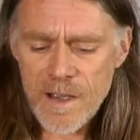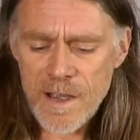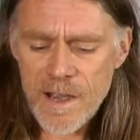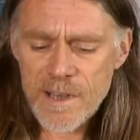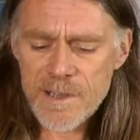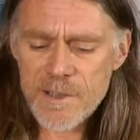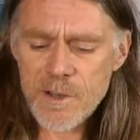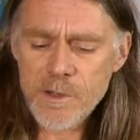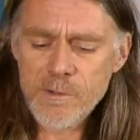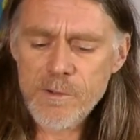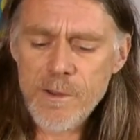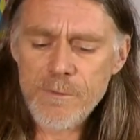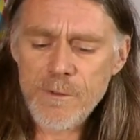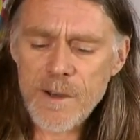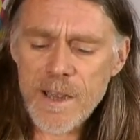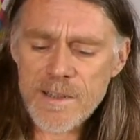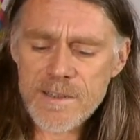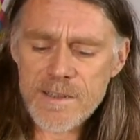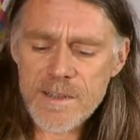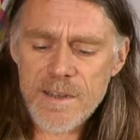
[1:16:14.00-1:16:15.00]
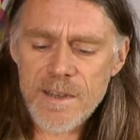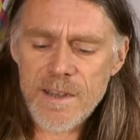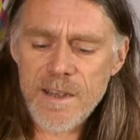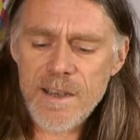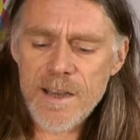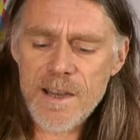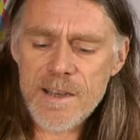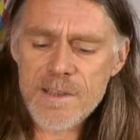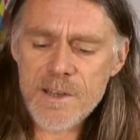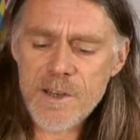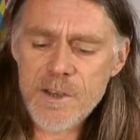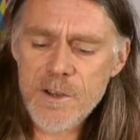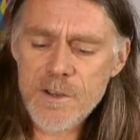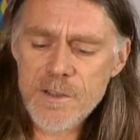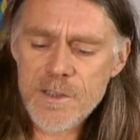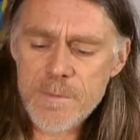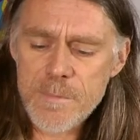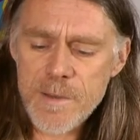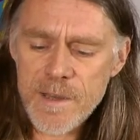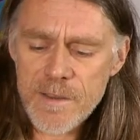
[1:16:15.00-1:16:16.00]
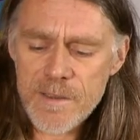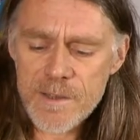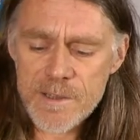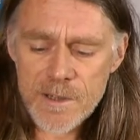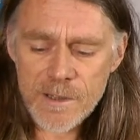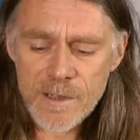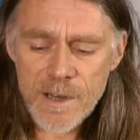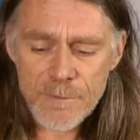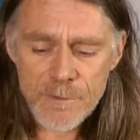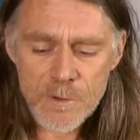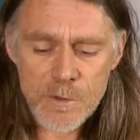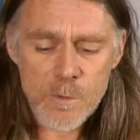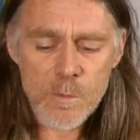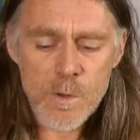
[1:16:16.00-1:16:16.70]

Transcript: As I reflect, it has occurred to me that I left your